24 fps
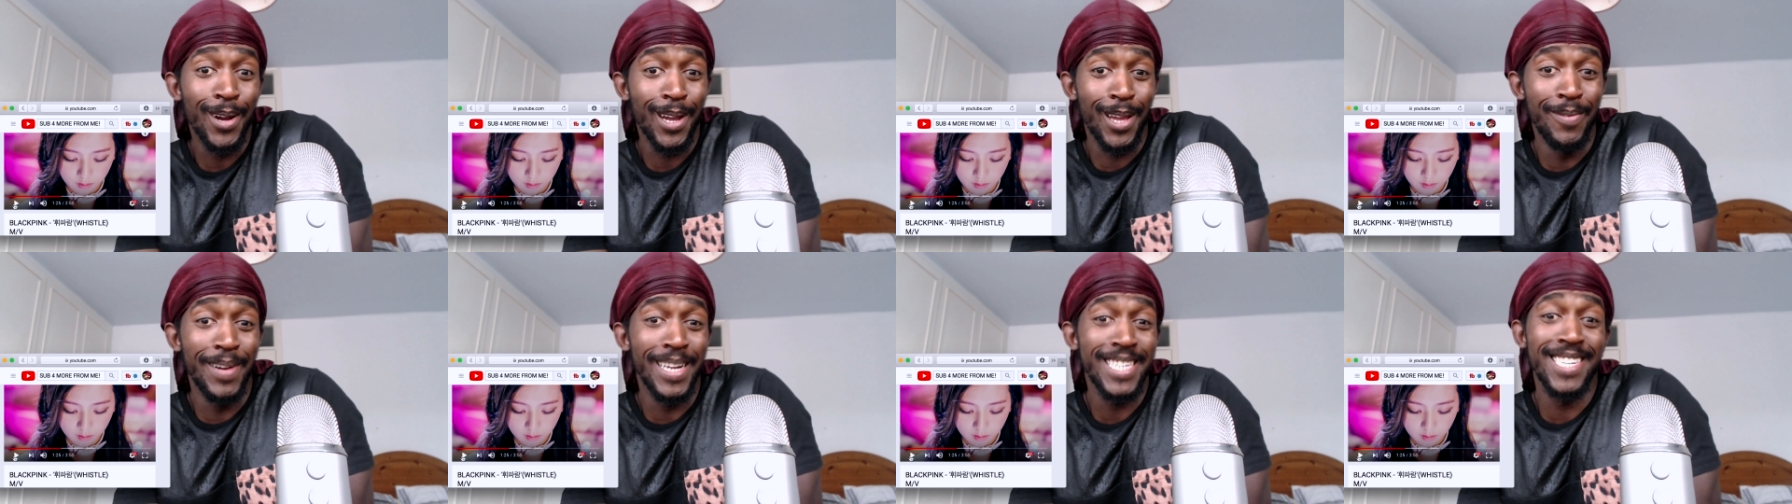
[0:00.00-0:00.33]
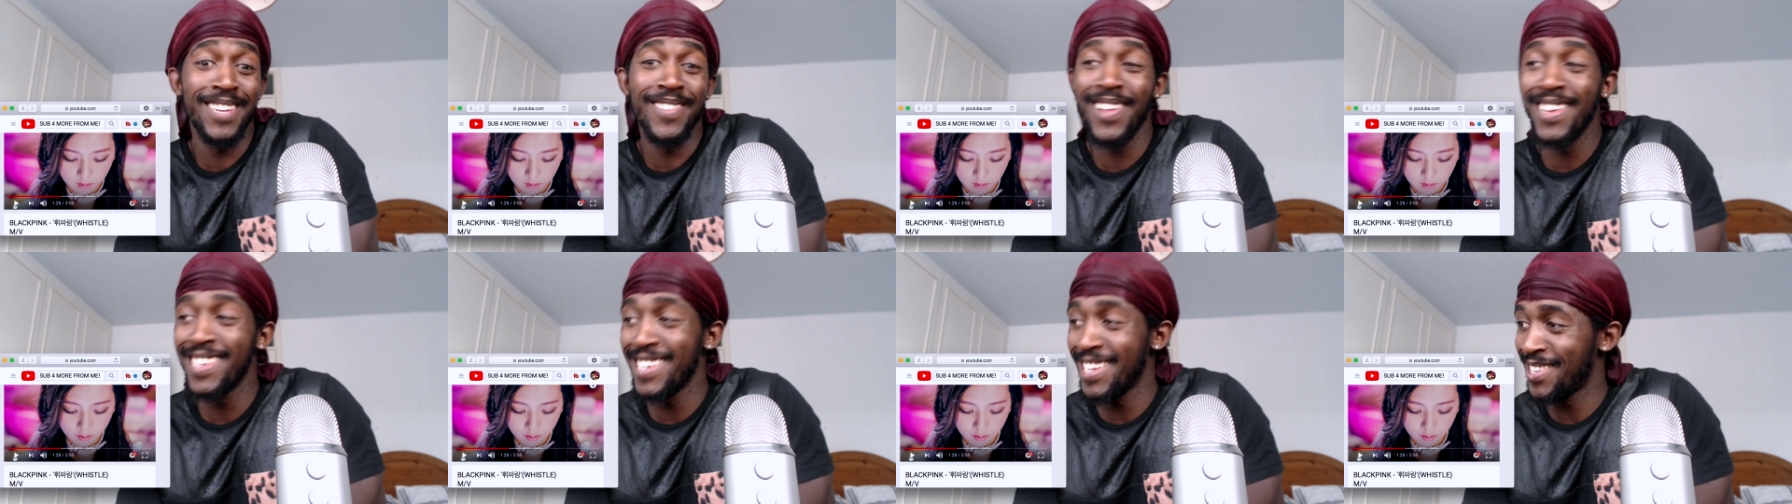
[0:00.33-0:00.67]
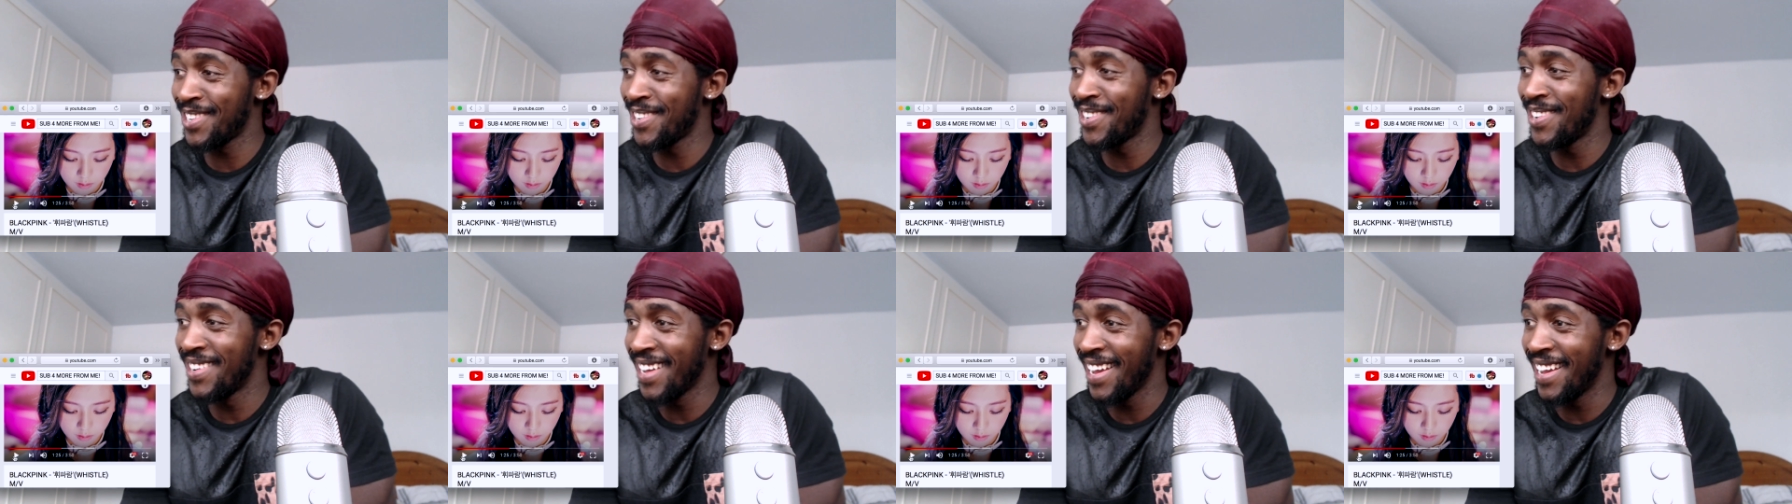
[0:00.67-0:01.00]
Imagine if that was actually
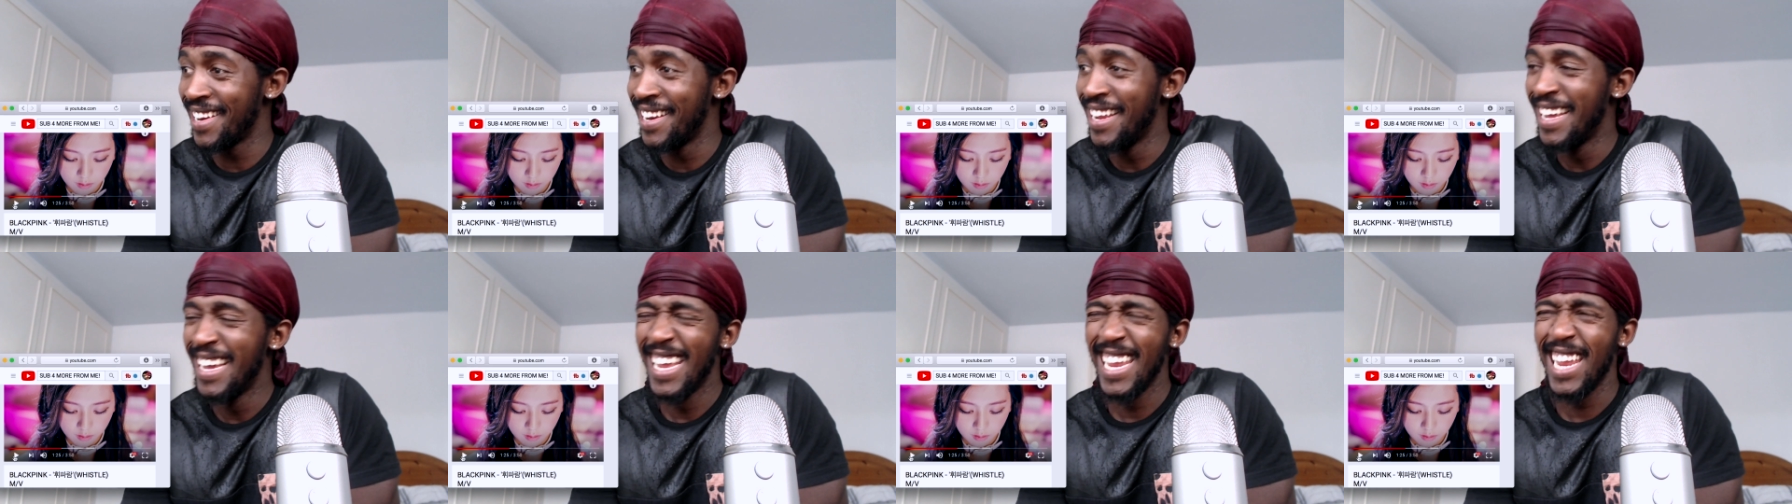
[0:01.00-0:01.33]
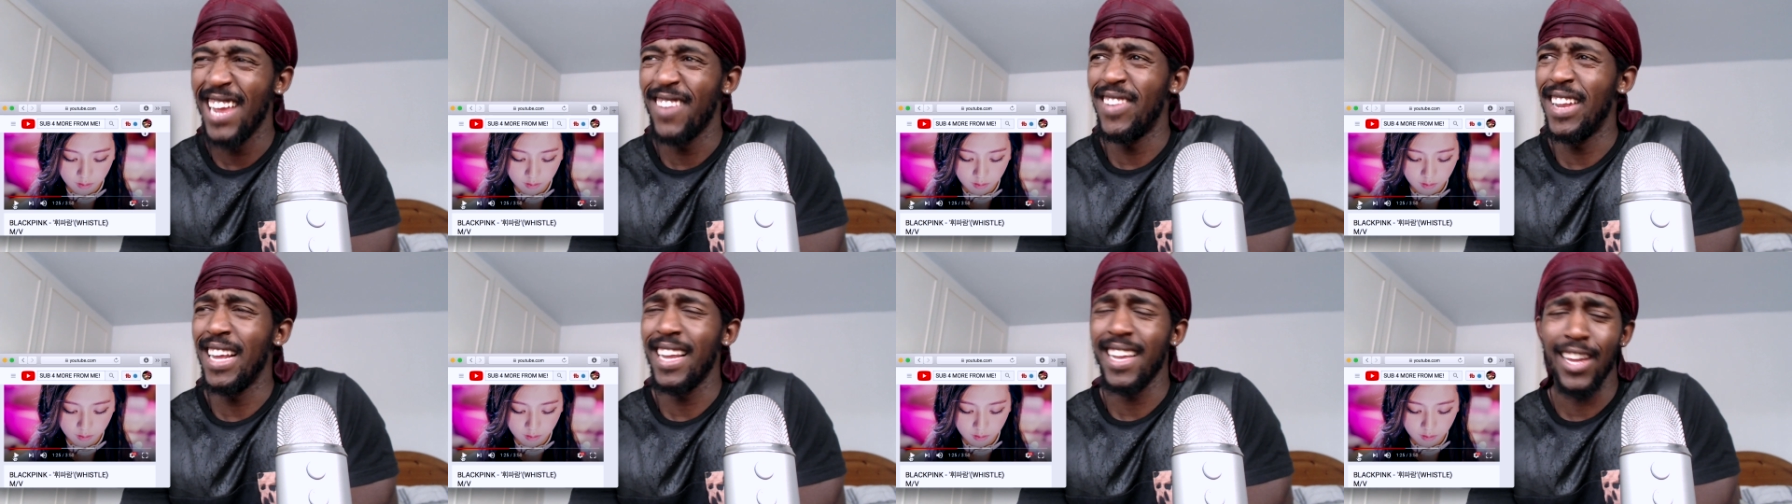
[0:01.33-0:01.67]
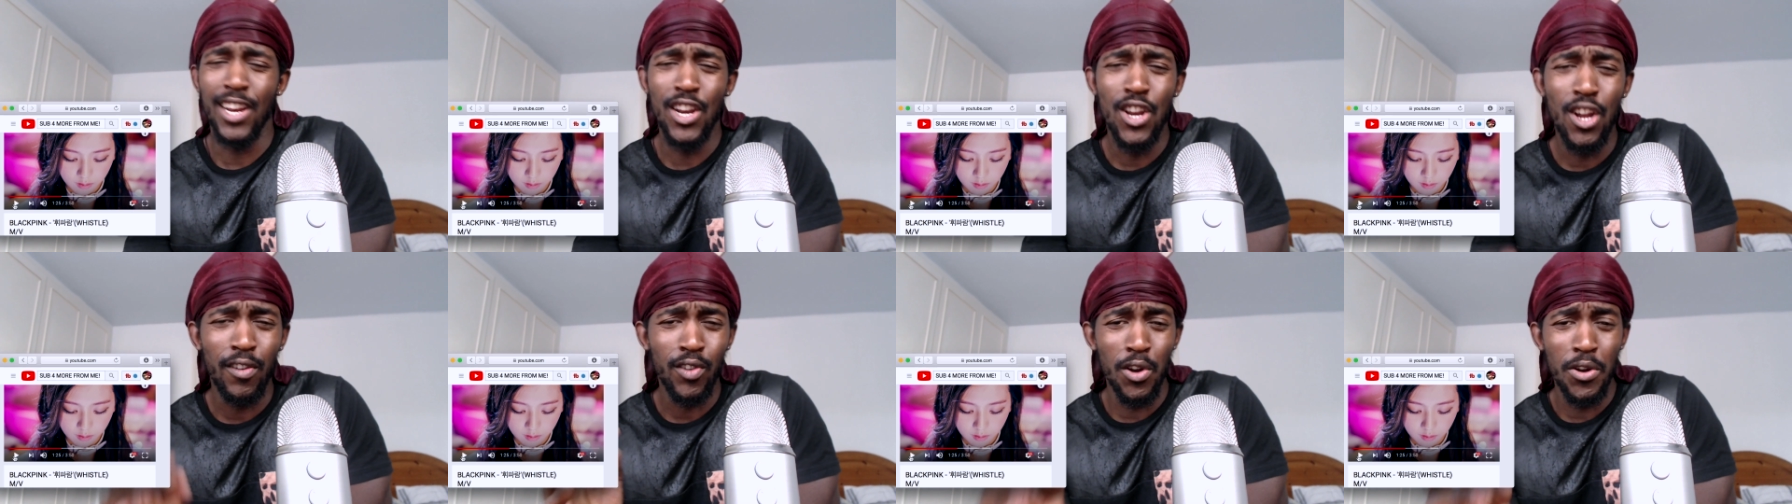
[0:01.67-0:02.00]
cocaine. You have like
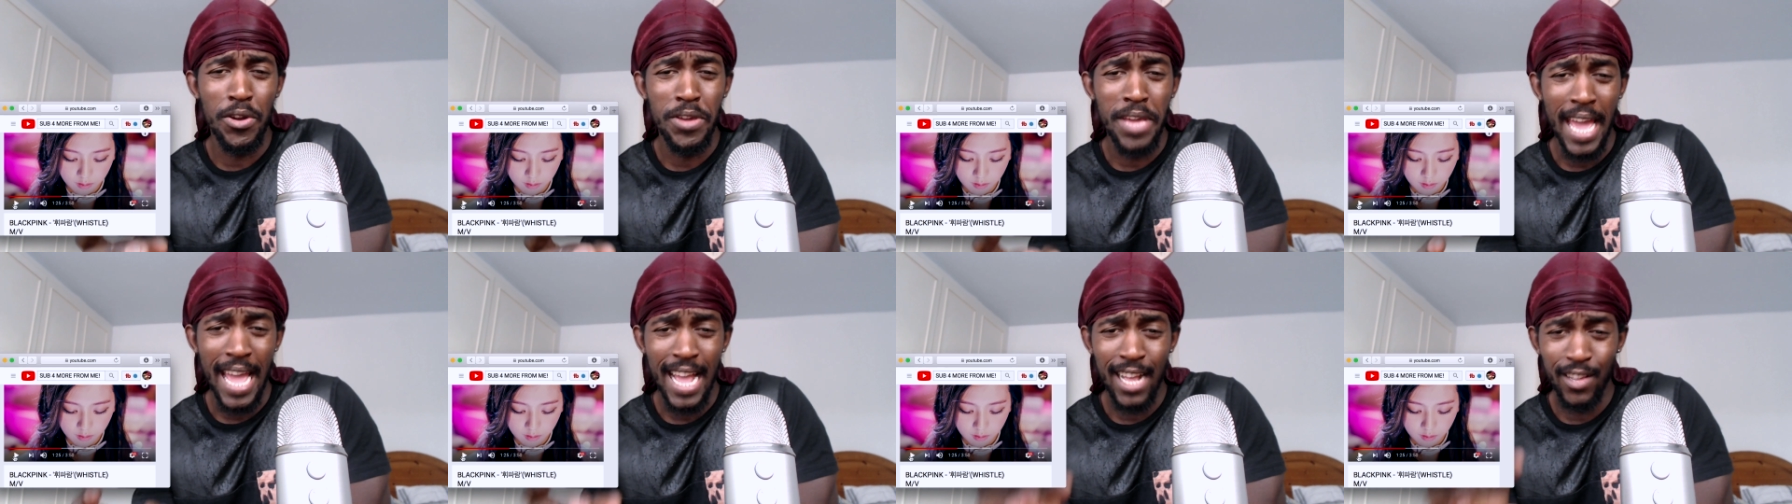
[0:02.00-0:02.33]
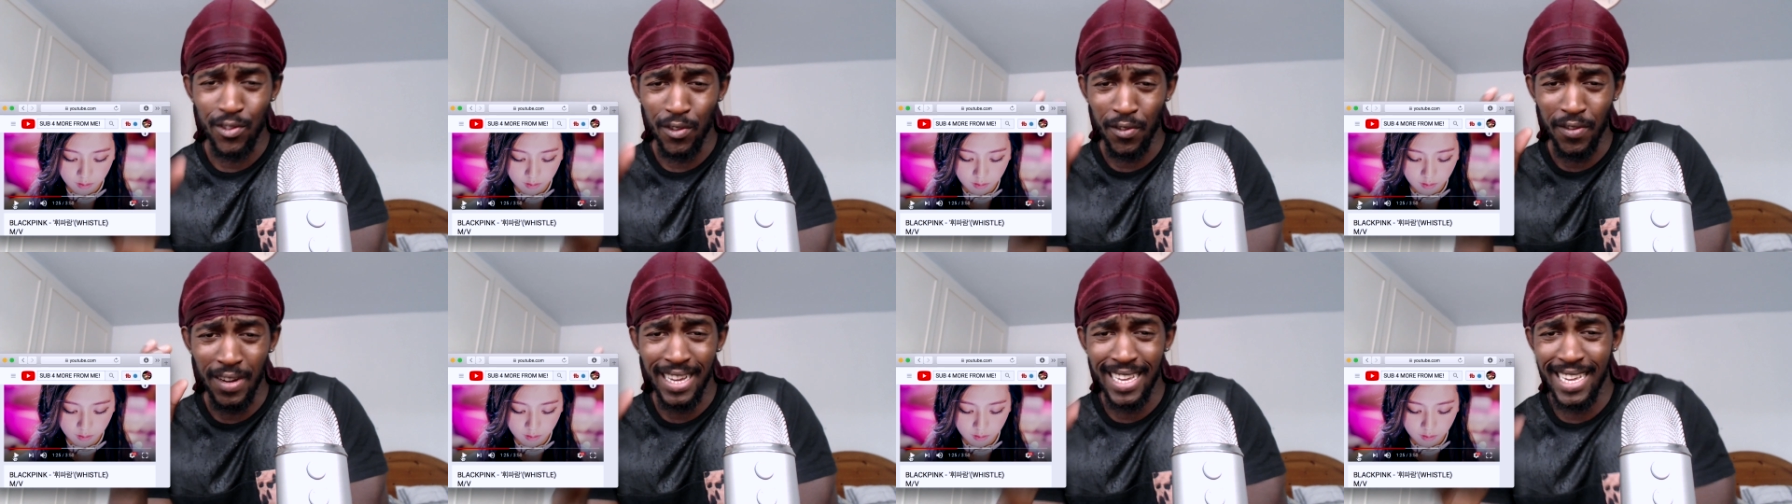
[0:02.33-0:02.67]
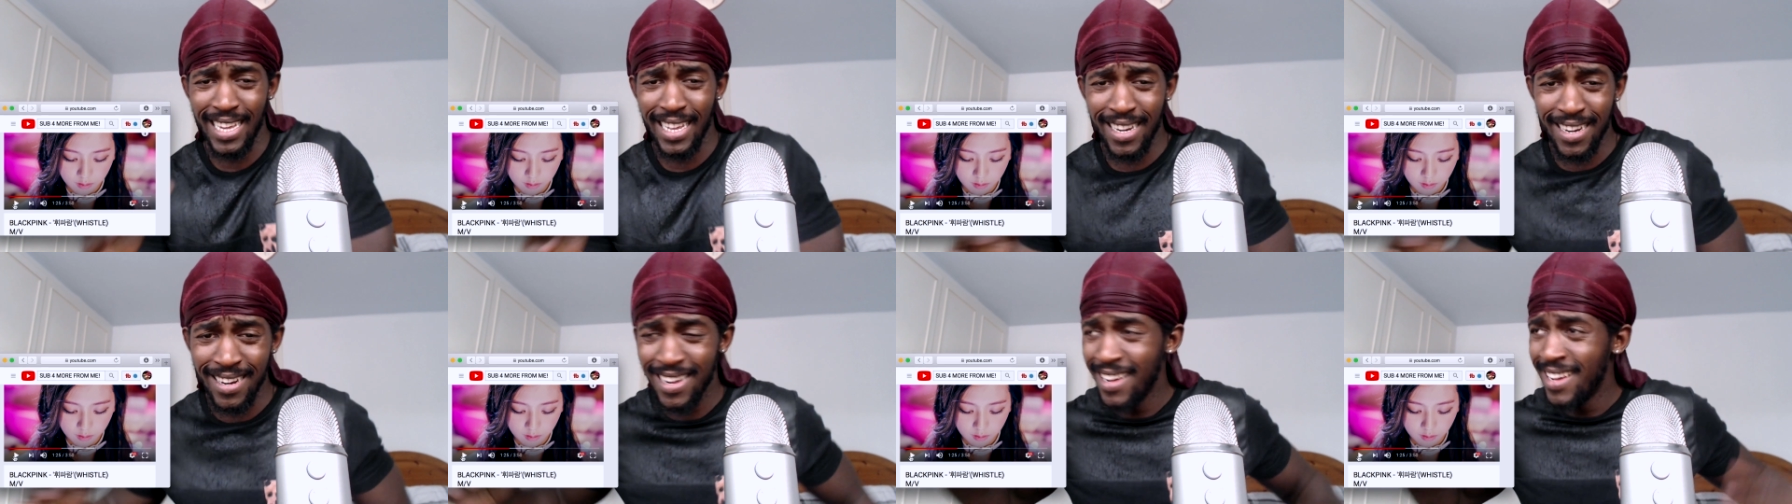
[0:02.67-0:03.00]
enough cocaine to
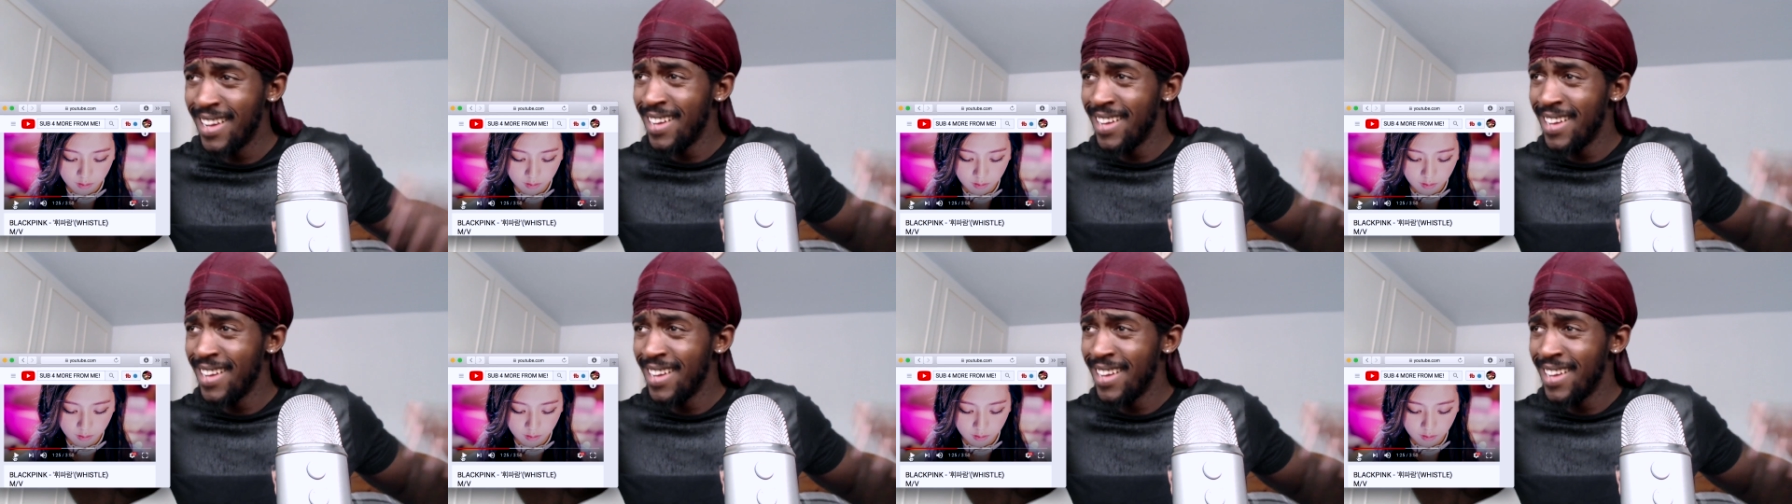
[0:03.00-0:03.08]
fucking